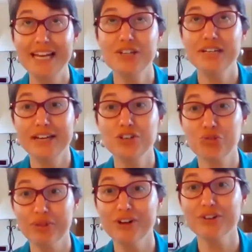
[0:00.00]
And
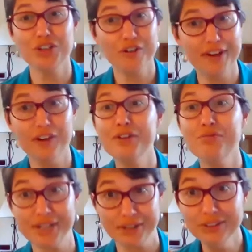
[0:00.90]
triggers are very
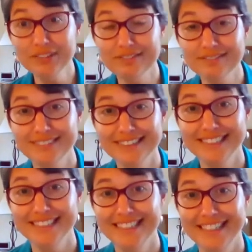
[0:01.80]
real.
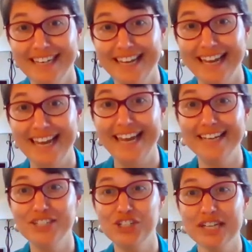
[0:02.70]

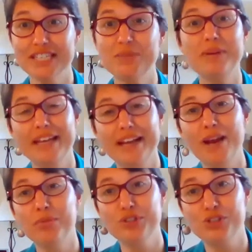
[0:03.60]
And just being
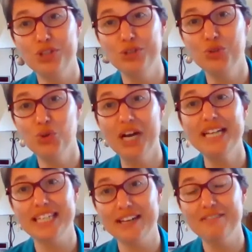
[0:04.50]
able to
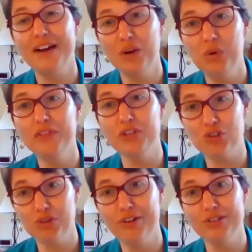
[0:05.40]
identify what the
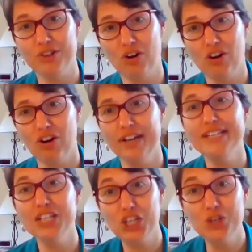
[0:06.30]
triggers are
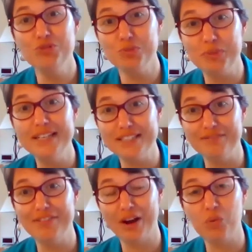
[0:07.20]
is a huge piece
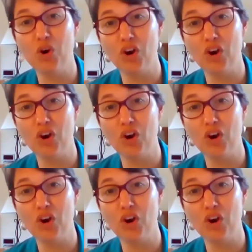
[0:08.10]
of that